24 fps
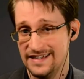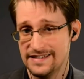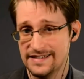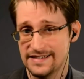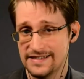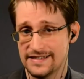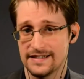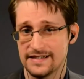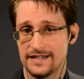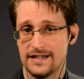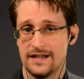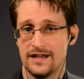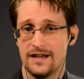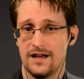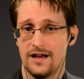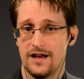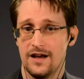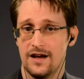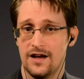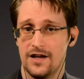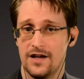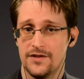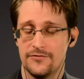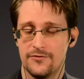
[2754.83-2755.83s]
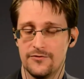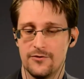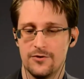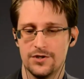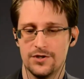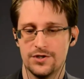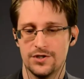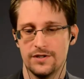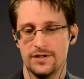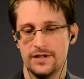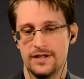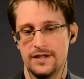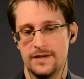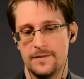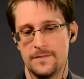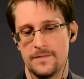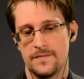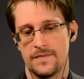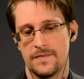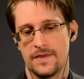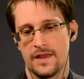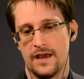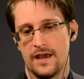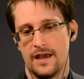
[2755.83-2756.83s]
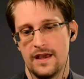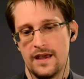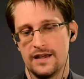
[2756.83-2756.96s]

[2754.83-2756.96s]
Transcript: This, unfortunately,